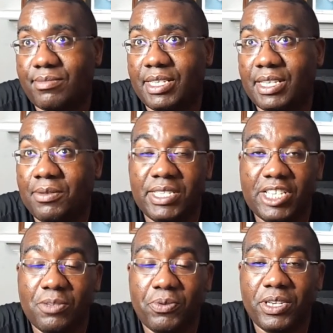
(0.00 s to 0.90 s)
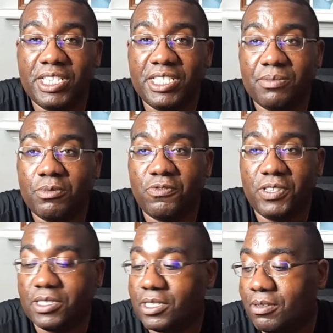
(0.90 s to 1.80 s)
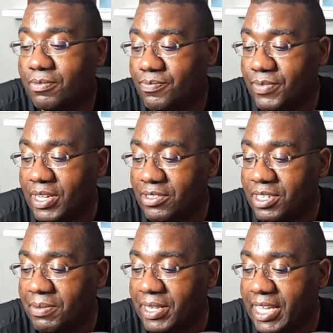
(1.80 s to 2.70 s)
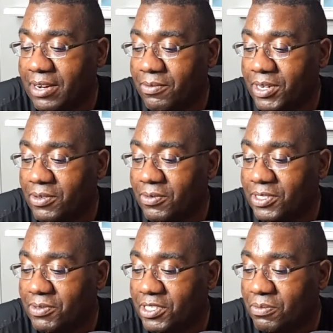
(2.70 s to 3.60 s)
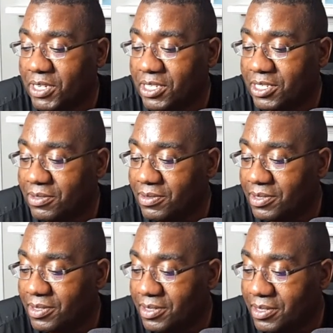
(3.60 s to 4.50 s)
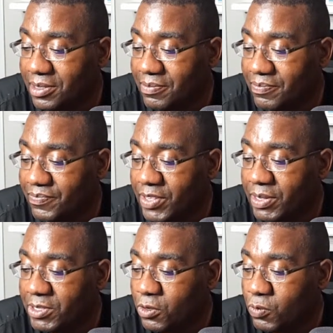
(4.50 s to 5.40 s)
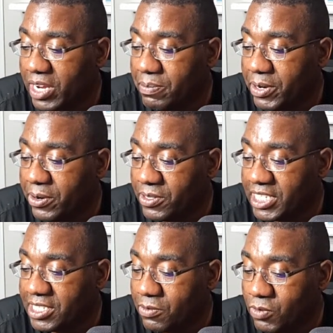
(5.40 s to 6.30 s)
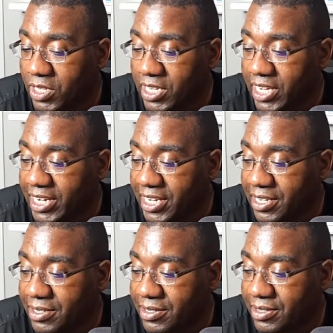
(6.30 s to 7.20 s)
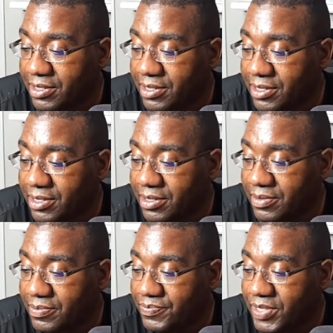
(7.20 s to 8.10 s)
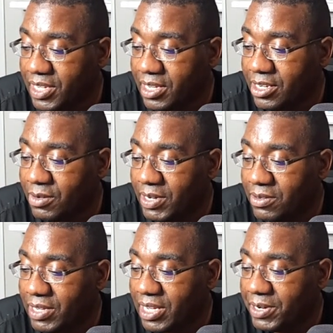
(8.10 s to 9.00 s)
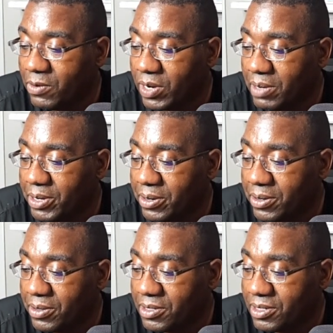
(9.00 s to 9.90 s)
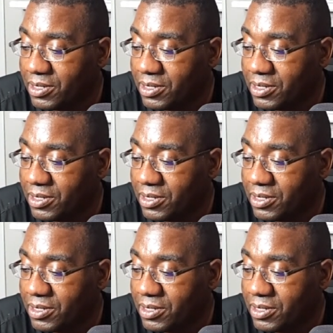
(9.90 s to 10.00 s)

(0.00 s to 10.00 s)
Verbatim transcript: it was actually a pretty decent movie, so I'll just leave it at that. I don't want to go into it too much. You have two rain barrels. That's a really good idea. No, I don't have any rain barrels.